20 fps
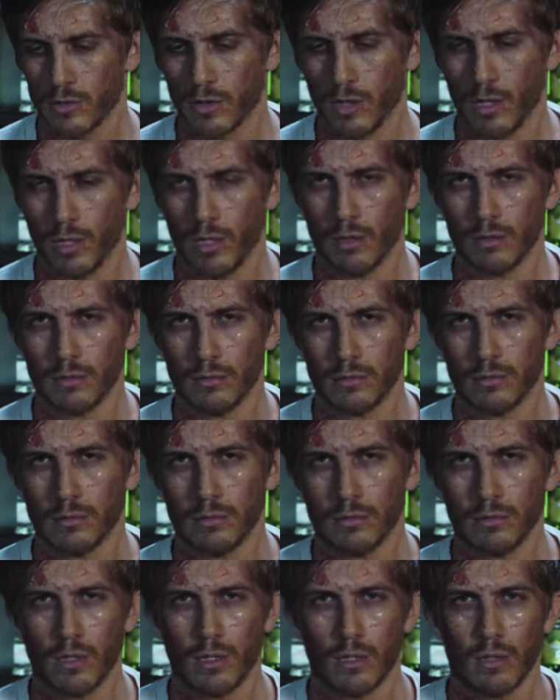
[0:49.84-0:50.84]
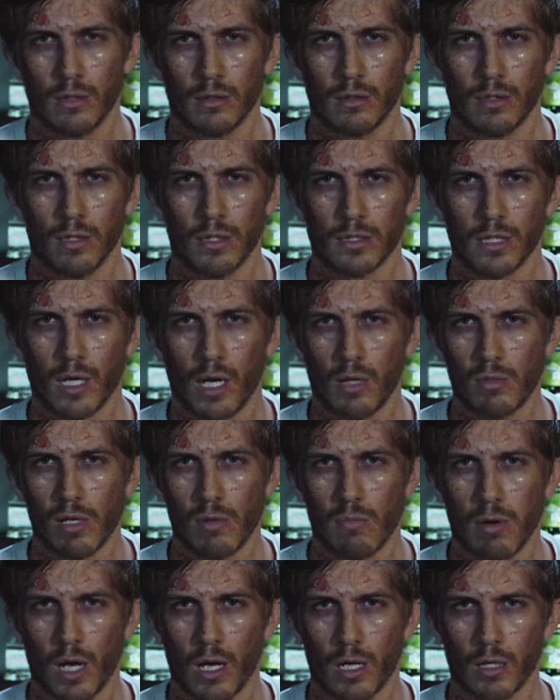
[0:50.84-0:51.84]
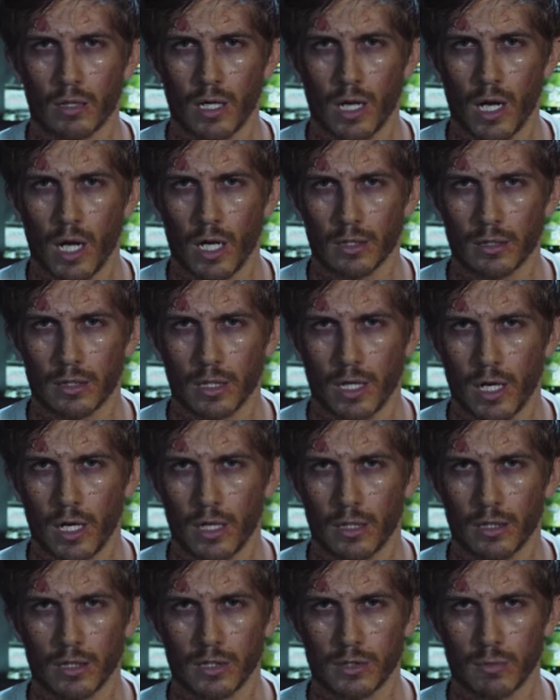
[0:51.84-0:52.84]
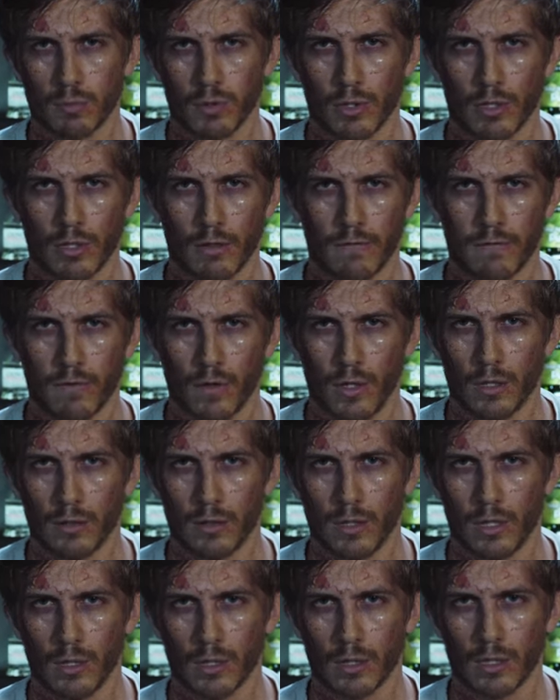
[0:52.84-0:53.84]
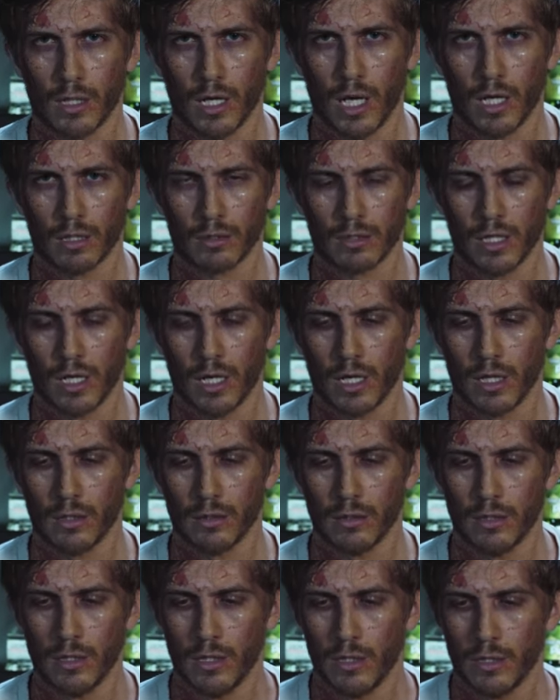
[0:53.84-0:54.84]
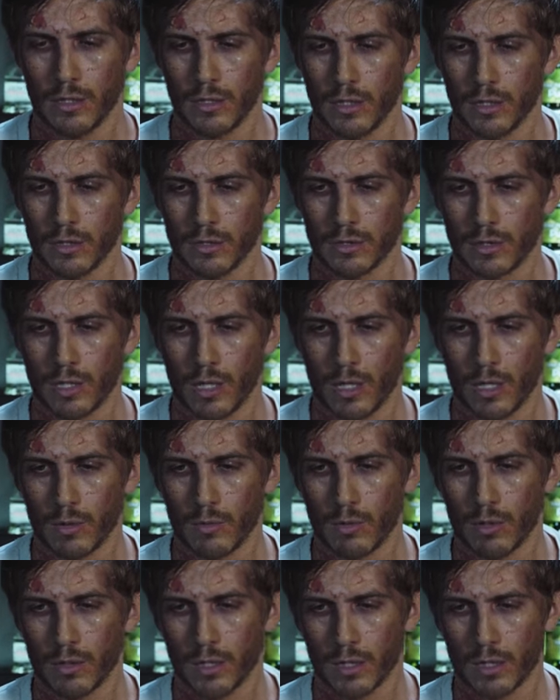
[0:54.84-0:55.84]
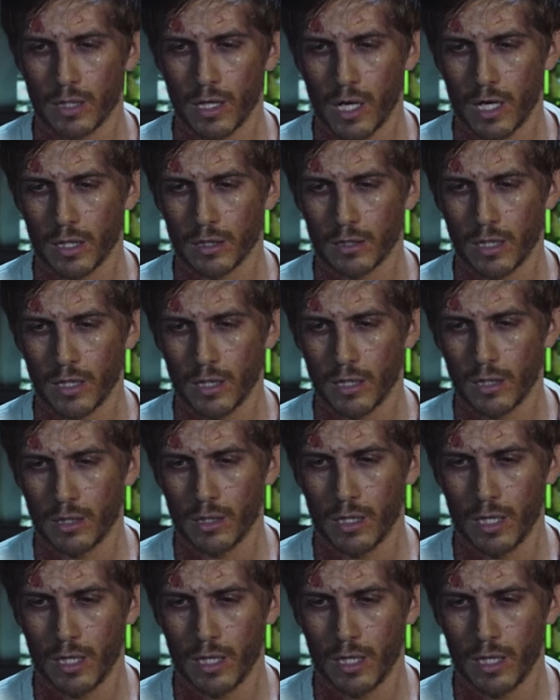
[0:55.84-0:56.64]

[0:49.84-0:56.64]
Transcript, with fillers: So, the Zombie Bite Cocktail is a pretty fun little cocktail. You start with a cocktail